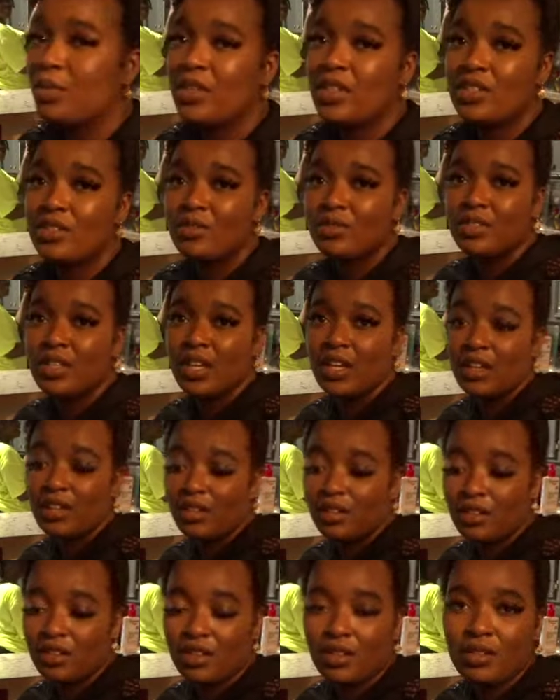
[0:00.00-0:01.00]
what did you say?
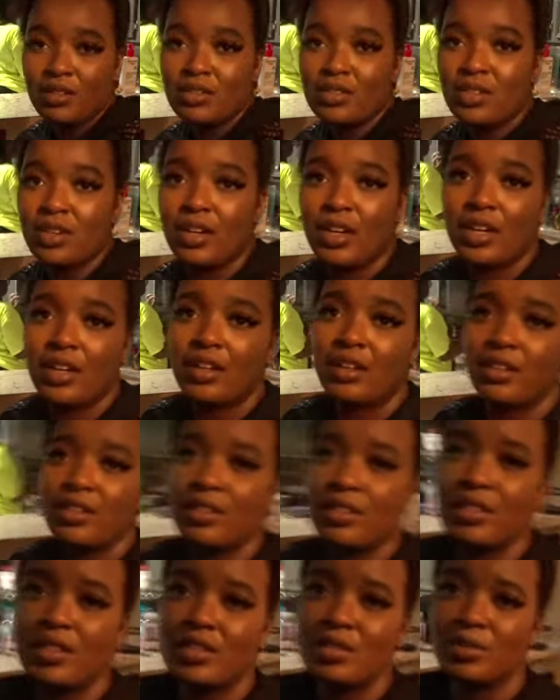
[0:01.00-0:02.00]
Oh, sorry.
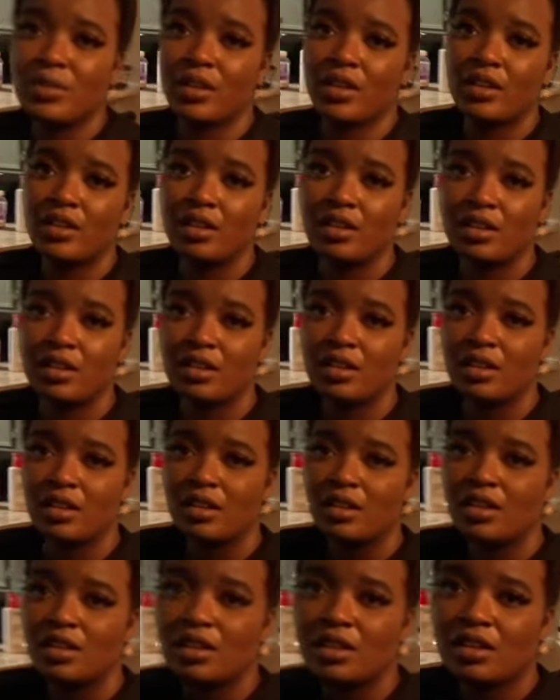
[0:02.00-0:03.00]
This one.
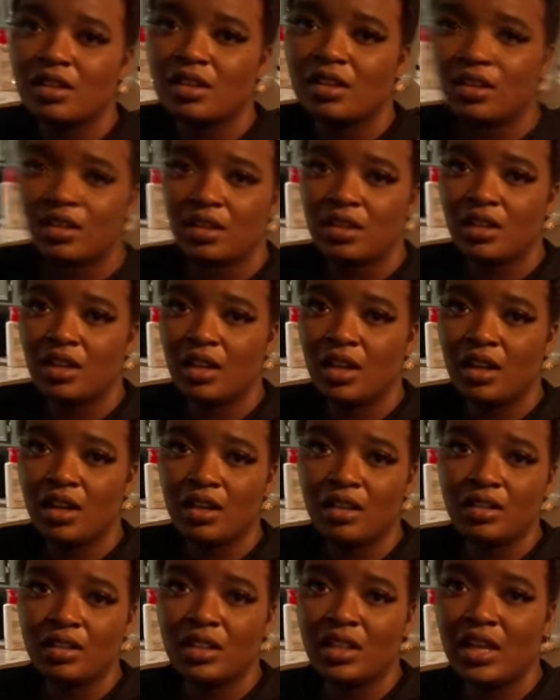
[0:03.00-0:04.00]

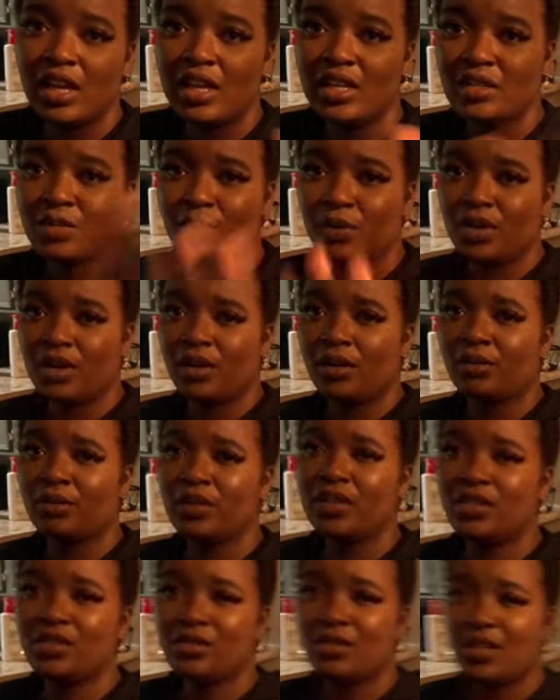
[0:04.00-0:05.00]
Now, the last part, what
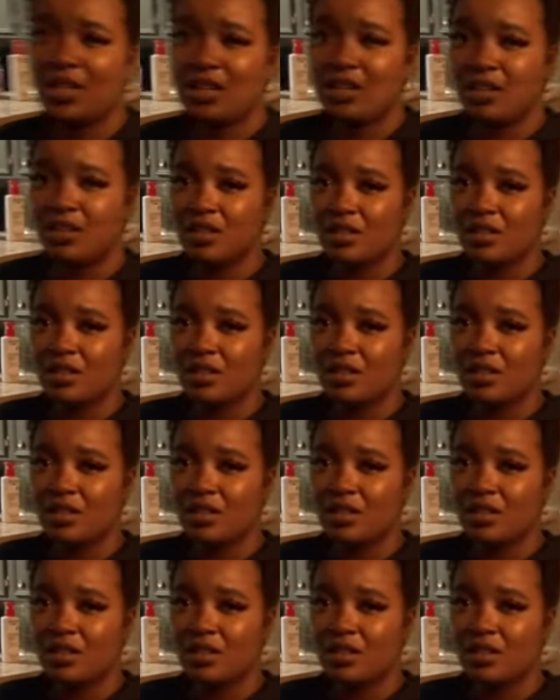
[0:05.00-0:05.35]
did you say?